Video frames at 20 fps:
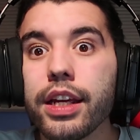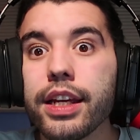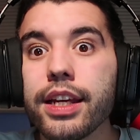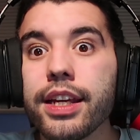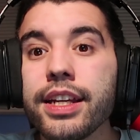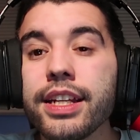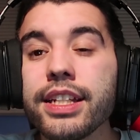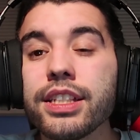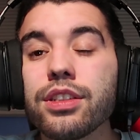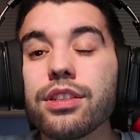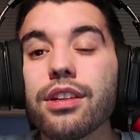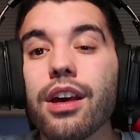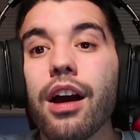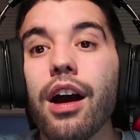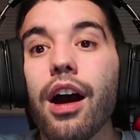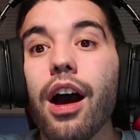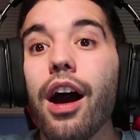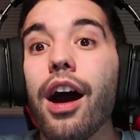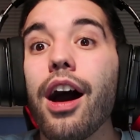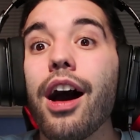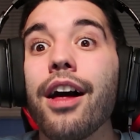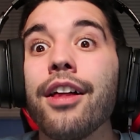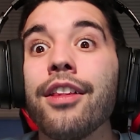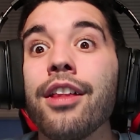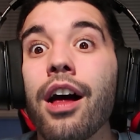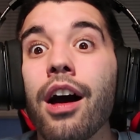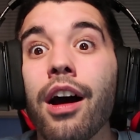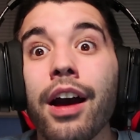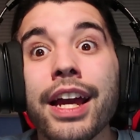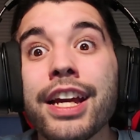He's...
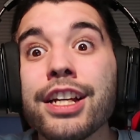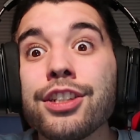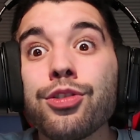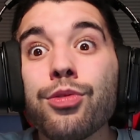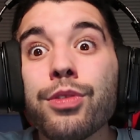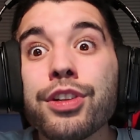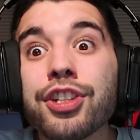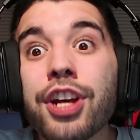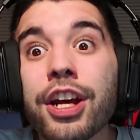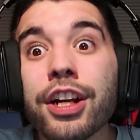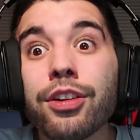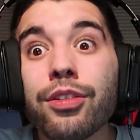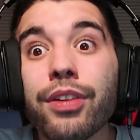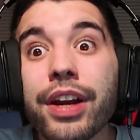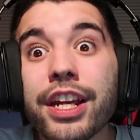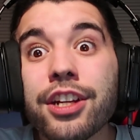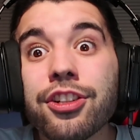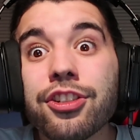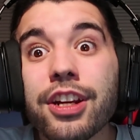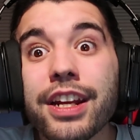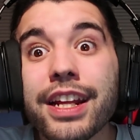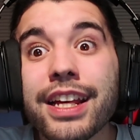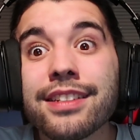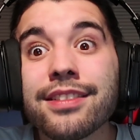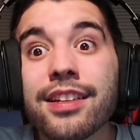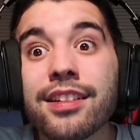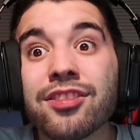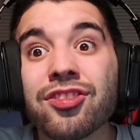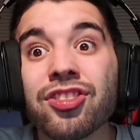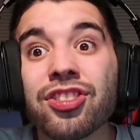His regeneration
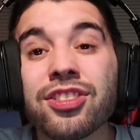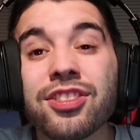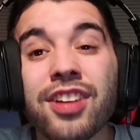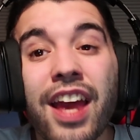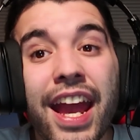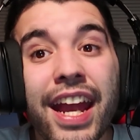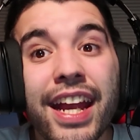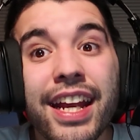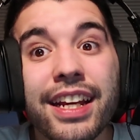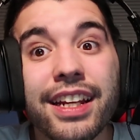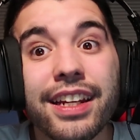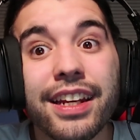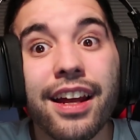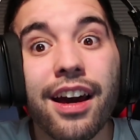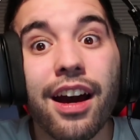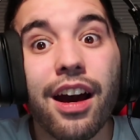is insane.